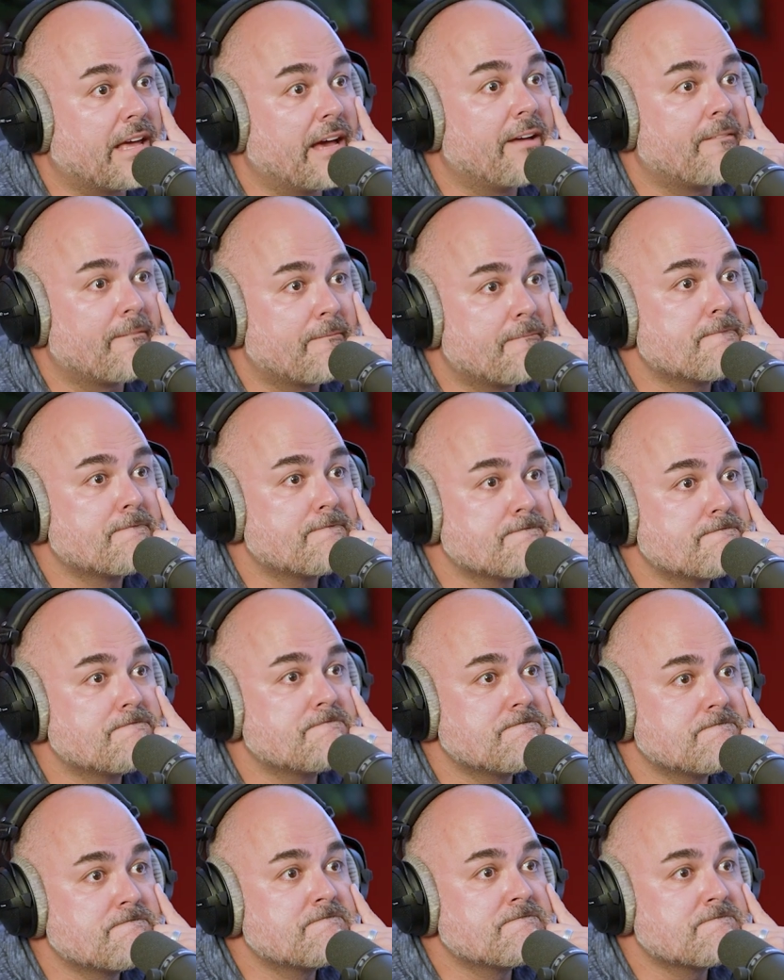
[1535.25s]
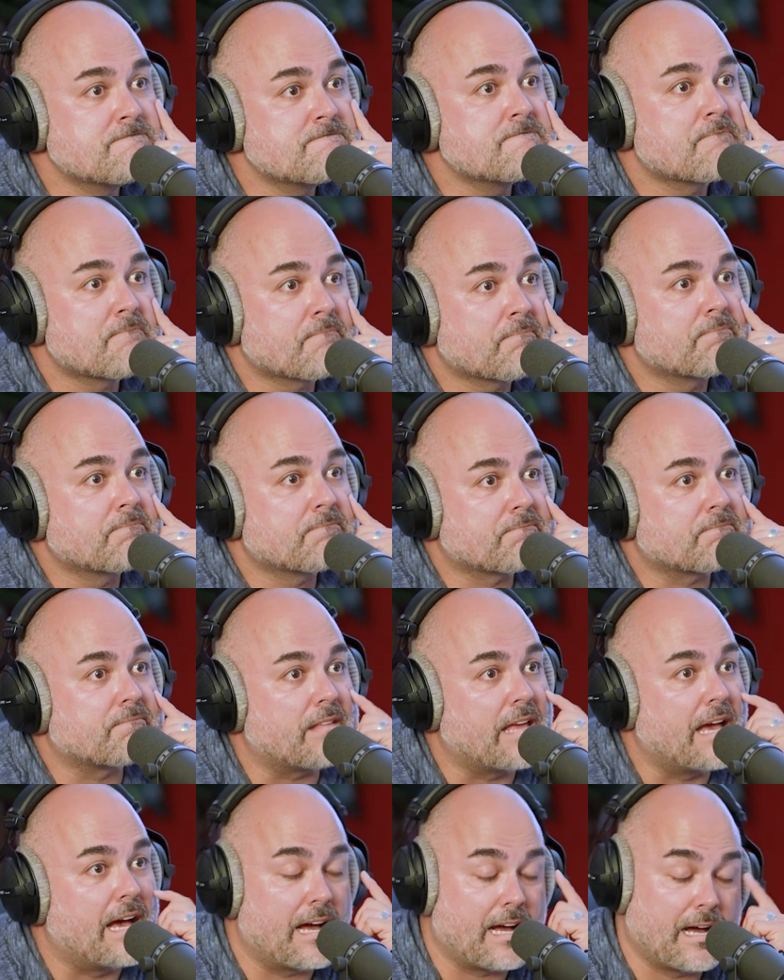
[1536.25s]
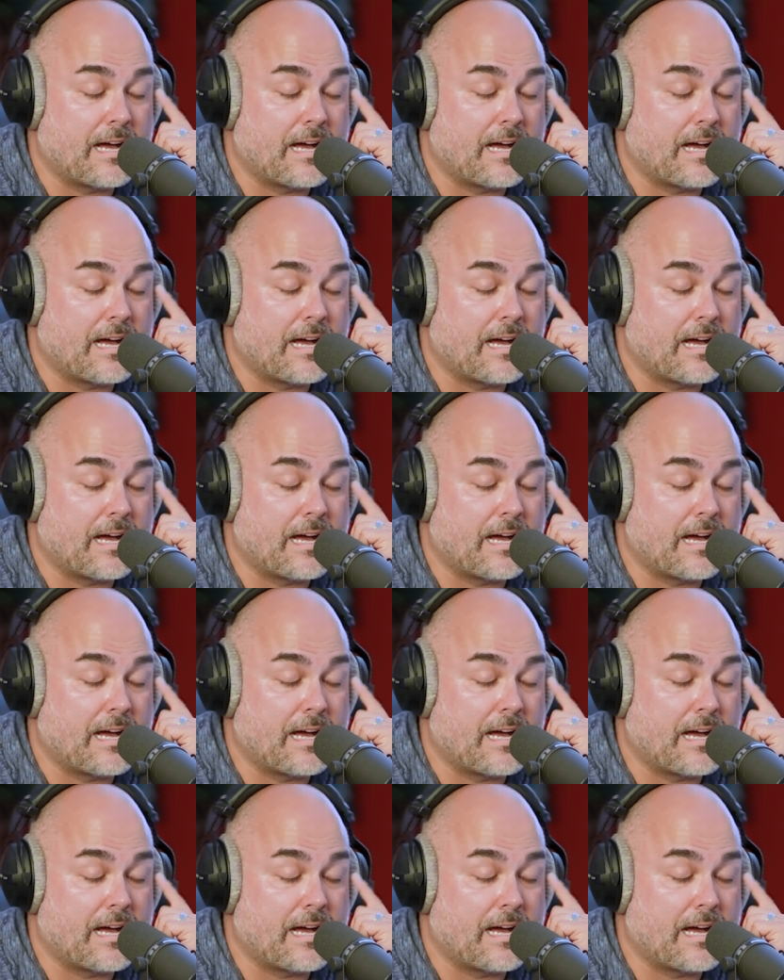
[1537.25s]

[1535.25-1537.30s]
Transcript: Yeah. I would definitely do that with that client. Yeah.